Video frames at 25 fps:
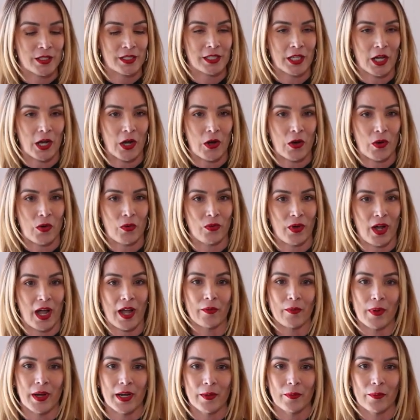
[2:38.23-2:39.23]
So
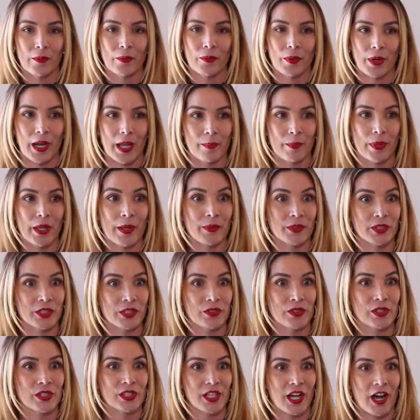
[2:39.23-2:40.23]
I want to create, be able
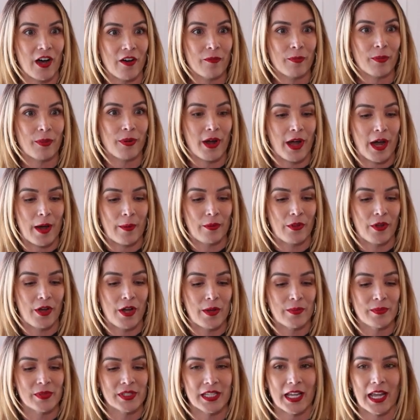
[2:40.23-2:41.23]
to solve
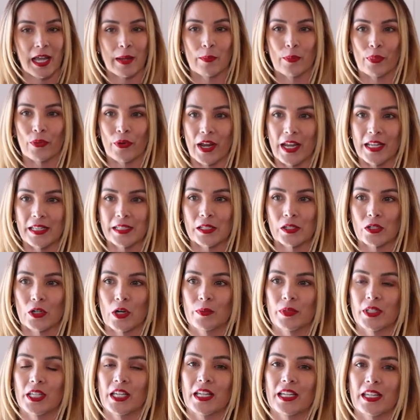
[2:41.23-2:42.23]
problems and
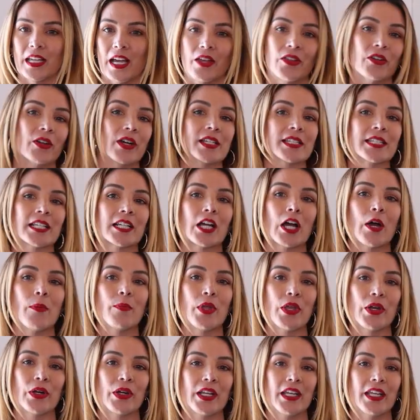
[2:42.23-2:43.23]
brainstorm together as a
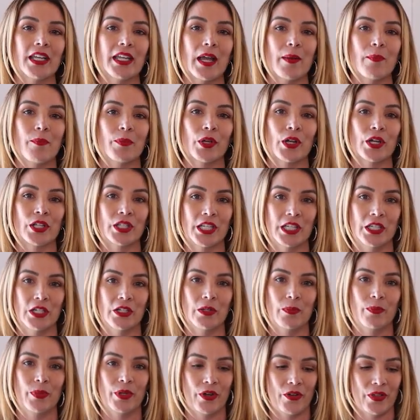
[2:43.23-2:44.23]
community and
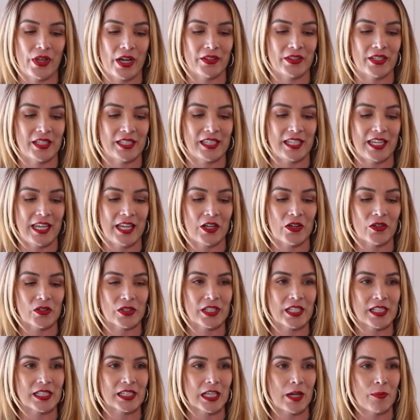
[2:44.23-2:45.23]
continue to build out this
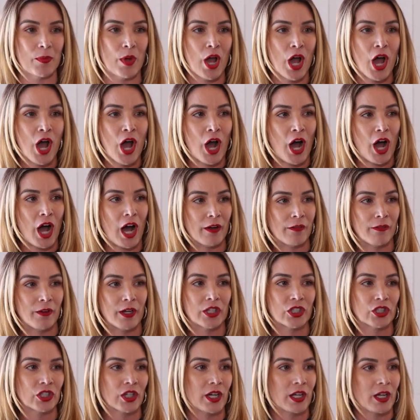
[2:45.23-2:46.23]
ecosystem, offer
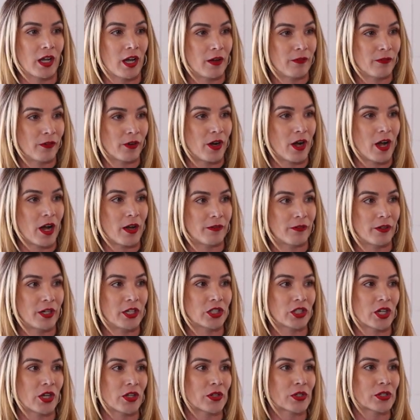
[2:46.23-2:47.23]
each, offer, offer
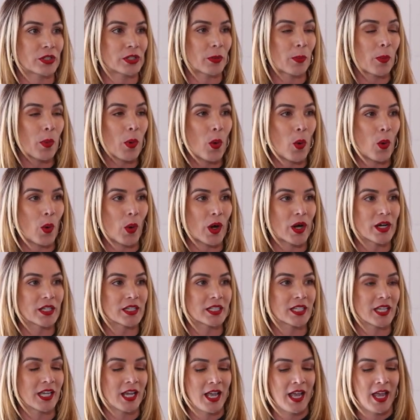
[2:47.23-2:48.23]
each other
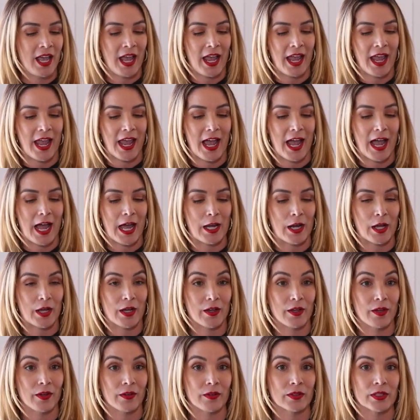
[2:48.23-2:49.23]
support and
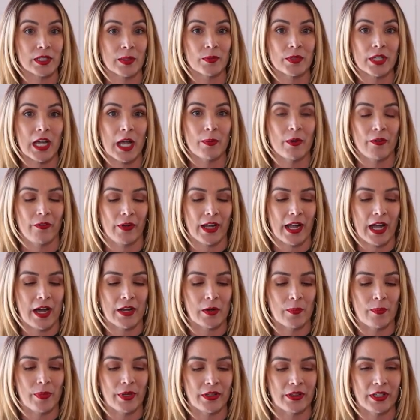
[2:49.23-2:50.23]
some type of
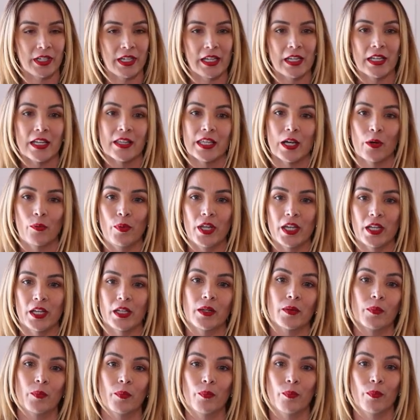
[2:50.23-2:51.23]
accountability that we
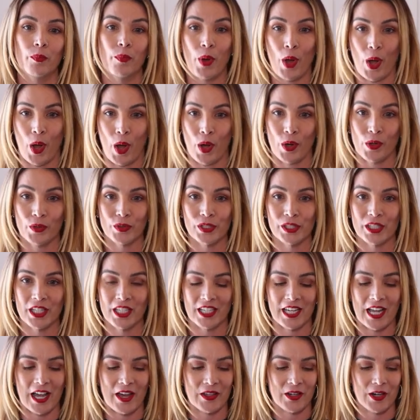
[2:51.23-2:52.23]
could host
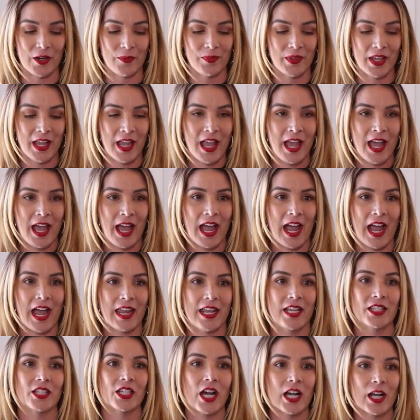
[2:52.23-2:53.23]
together
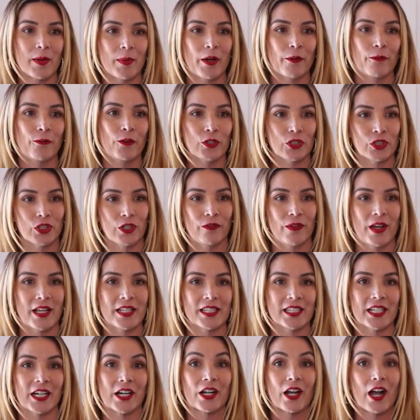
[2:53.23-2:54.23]
and then talk about future
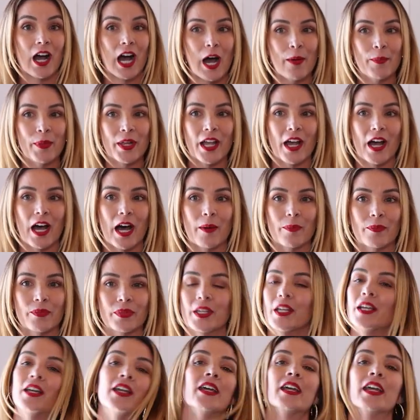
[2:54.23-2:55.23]
events that are coming
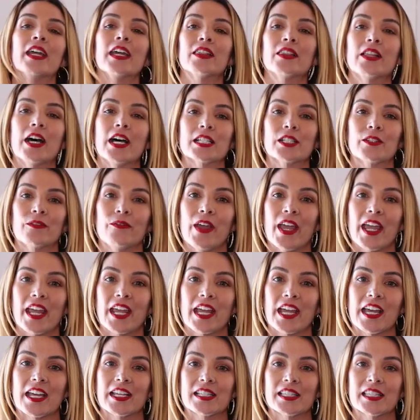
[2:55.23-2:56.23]
up in Las
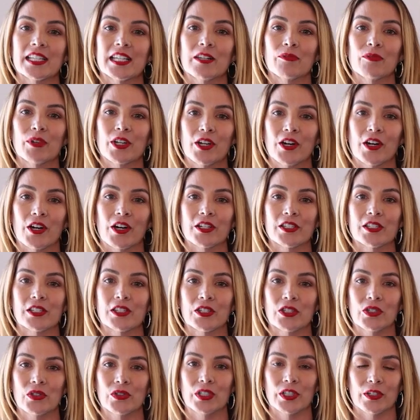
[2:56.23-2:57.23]
Vegas in
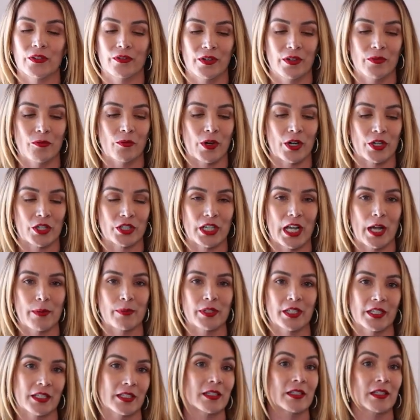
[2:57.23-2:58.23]
regards to different
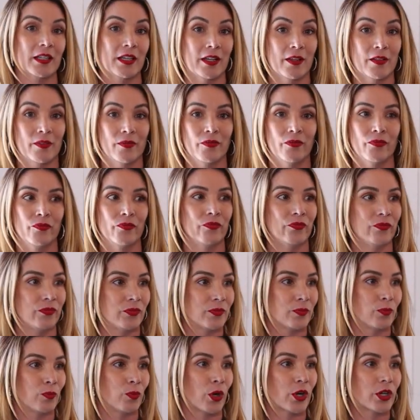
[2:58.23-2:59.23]
workshops and
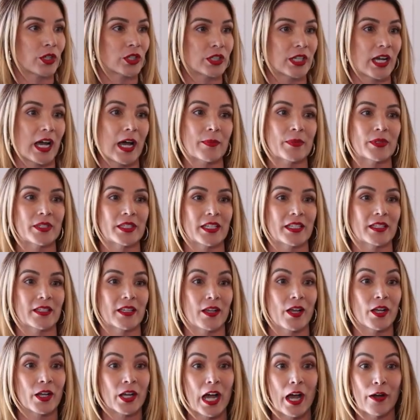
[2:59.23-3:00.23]
workshops
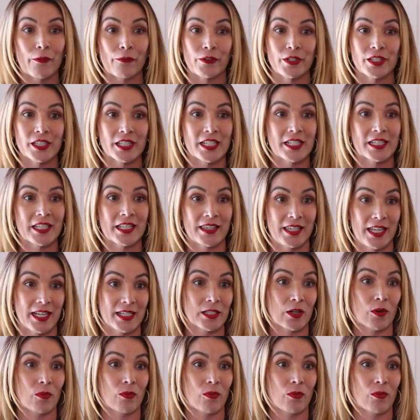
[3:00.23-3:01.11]
and conferences and things